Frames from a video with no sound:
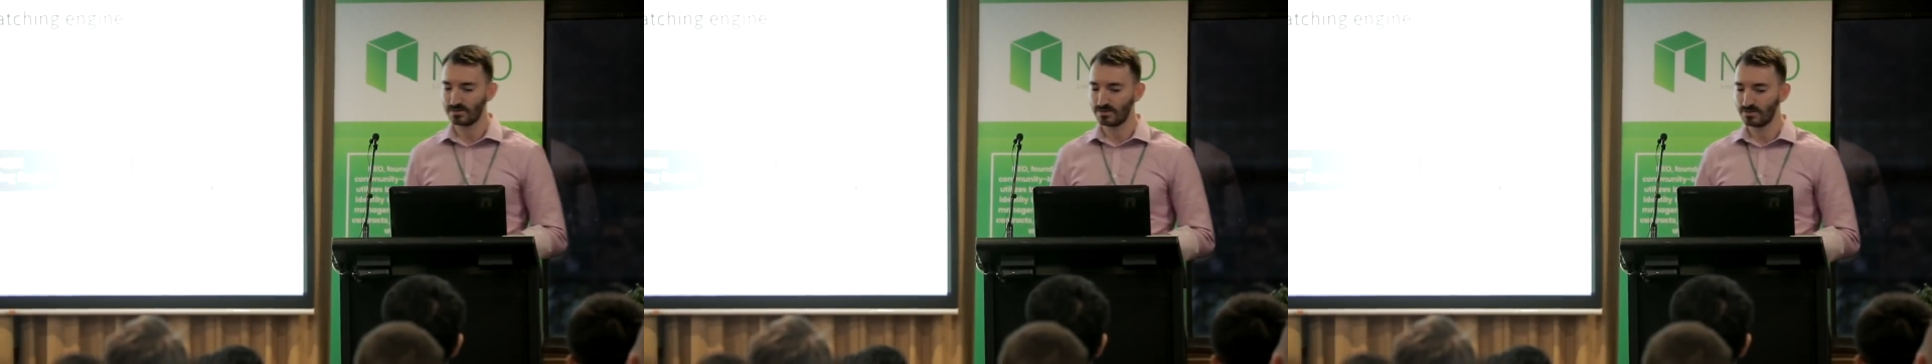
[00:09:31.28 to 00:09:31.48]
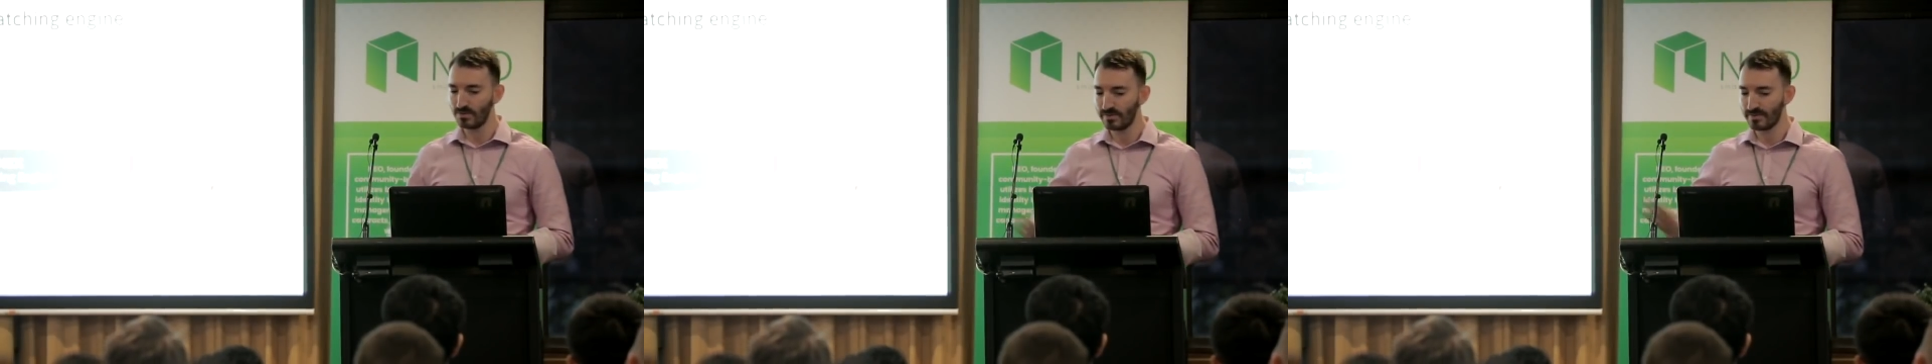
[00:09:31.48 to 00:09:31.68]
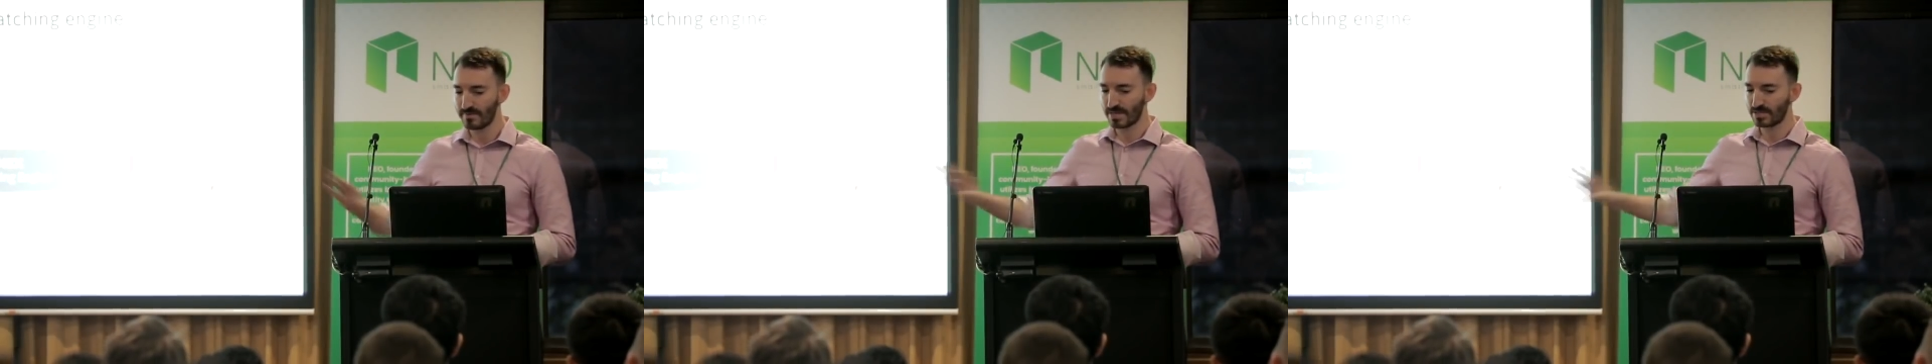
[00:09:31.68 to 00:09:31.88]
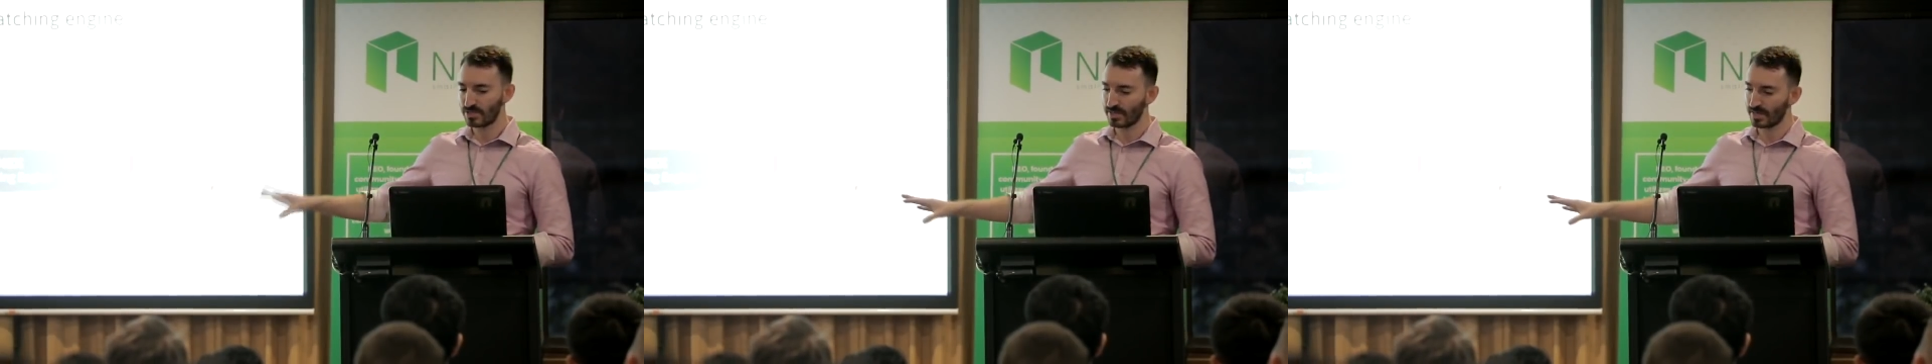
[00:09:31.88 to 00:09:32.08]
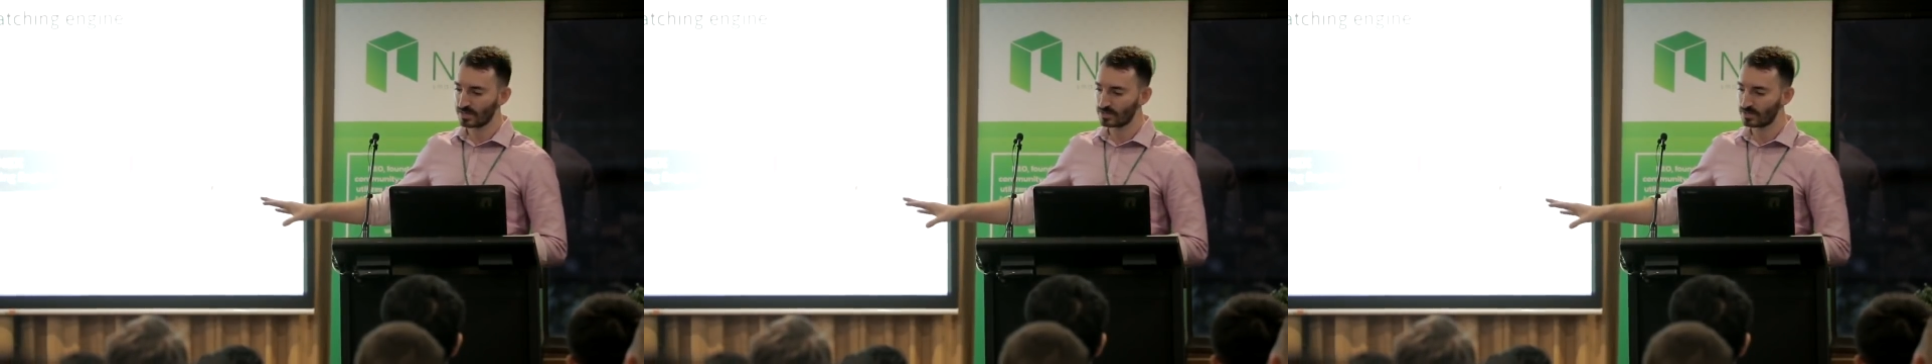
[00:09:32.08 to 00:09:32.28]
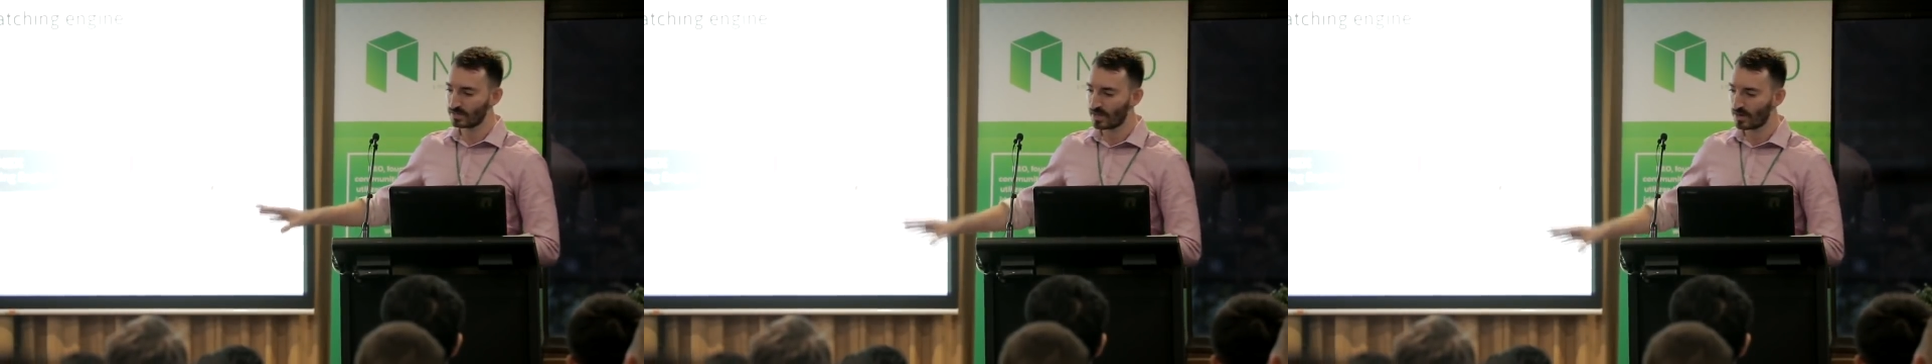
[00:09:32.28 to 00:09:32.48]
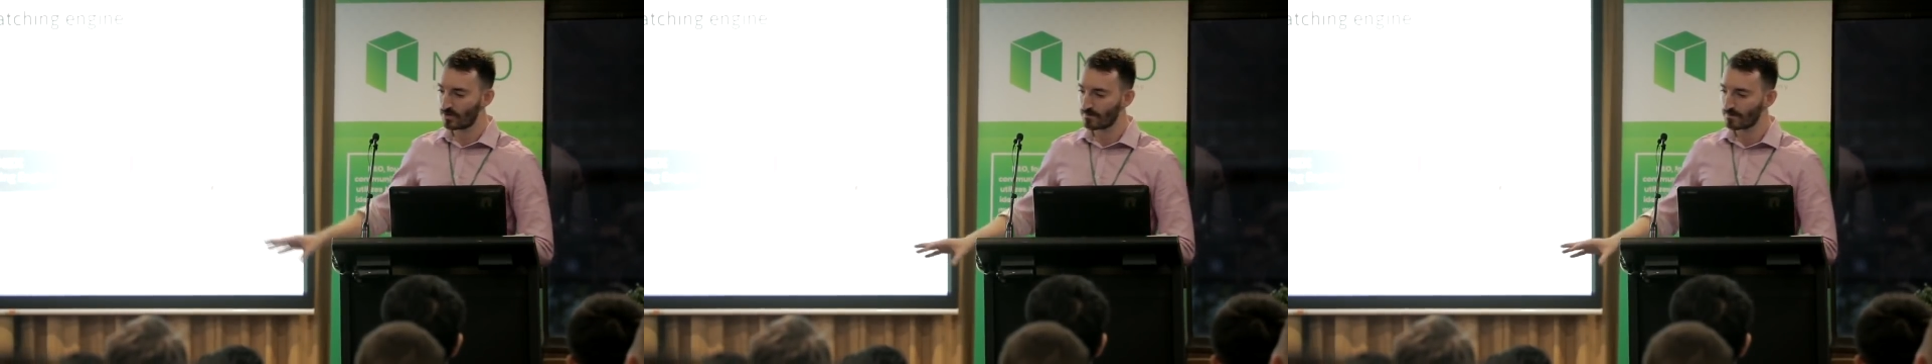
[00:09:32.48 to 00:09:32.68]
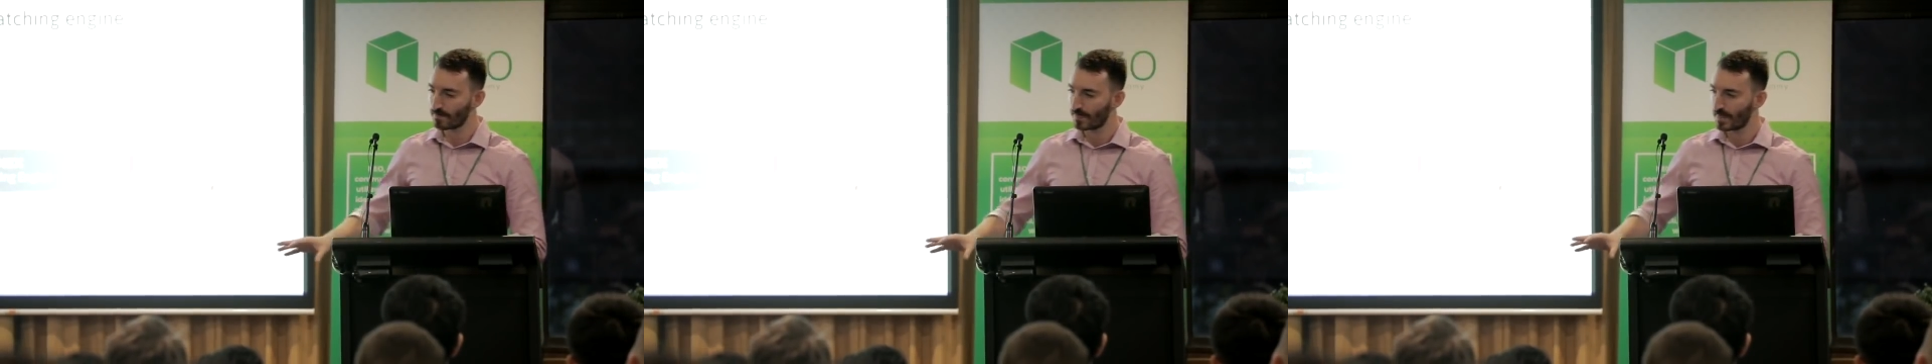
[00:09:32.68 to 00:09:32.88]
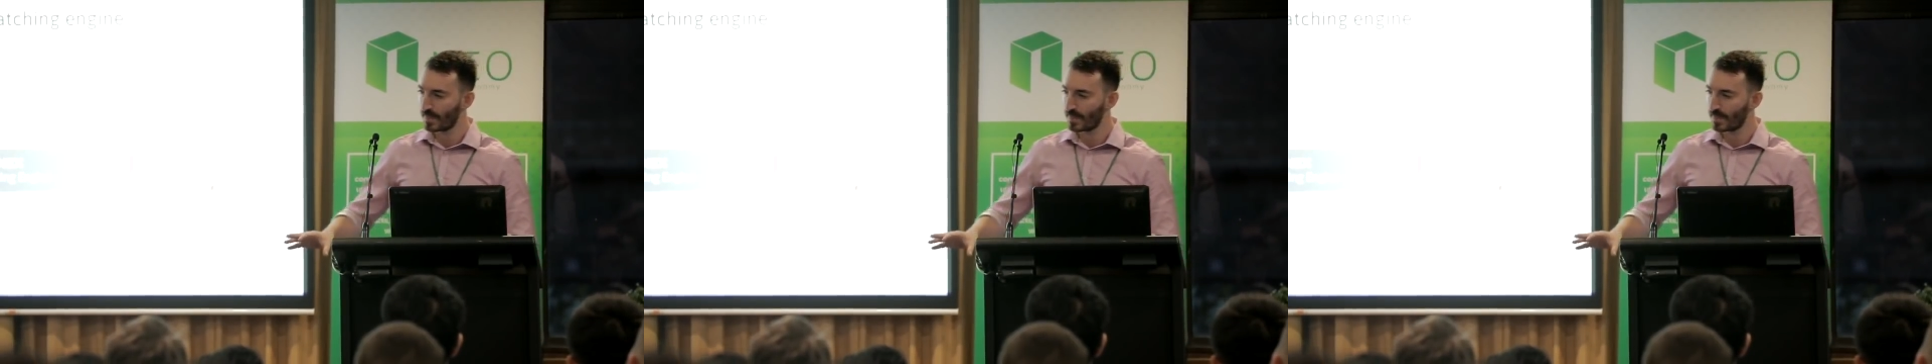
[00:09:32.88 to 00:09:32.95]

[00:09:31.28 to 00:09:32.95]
to the matching engine. Now,